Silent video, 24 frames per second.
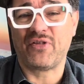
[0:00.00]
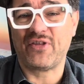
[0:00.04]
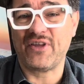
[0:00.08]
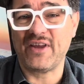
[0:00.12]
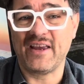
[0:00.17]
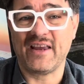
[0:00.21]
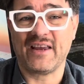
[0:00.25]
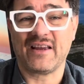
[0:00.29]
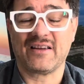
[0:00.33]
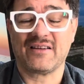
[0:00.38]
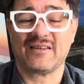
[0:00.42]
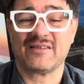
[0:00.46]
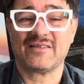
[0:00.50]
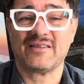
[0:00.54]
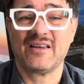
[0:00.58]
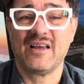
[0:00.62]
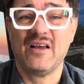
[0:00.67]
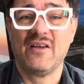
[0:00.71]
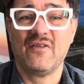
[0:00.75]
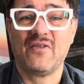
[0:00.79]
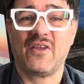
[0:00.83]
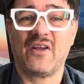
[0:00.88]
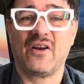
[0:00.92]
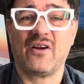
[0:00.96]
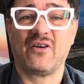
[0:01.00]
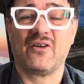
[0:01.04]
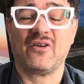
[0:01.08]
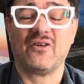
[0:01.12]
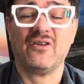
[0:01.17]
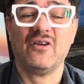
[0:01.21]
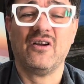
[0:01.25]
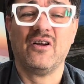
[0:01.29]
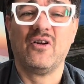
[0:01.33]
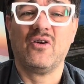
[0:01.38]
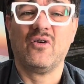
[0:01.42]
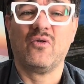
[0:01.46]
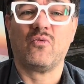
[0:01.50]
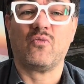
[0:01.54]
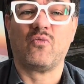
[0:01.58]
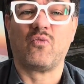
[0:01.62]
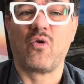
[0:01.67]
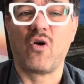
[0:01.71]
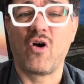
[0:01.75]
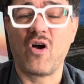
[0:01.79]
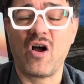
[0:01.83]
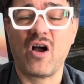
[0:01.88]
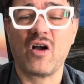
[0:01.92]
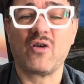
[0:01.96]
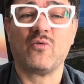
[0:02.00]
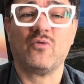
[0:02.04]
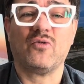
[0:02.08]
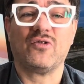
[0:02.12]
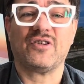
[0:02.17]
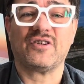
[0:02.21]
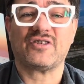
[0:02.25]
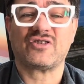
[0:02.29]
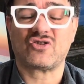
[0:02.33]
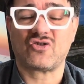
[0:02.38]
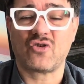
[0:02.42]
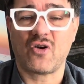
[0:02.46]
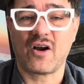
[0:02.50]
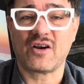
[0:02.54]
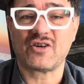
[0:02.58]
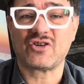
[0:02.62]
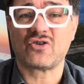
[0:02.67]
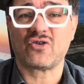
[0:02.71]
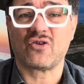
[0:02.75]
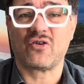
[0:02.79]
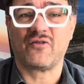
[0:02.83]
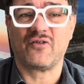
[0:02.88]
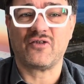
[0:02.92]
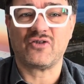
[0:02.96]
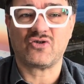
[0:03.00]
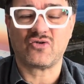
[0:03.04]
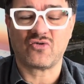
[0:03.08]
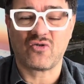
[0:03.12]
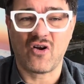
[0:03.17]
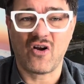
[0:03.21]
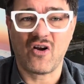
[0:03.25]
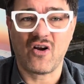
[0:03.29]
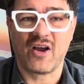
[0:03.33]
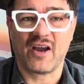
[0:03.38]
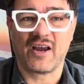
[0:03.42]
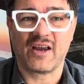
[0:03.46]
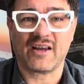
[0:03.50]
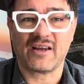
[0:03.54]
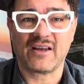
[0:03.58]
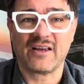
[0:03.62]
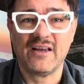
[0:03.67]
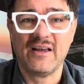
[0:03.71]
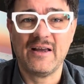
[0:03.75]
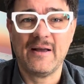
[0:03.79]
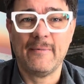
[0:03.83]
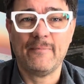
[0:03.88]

things that are wrong with the structure of a drawing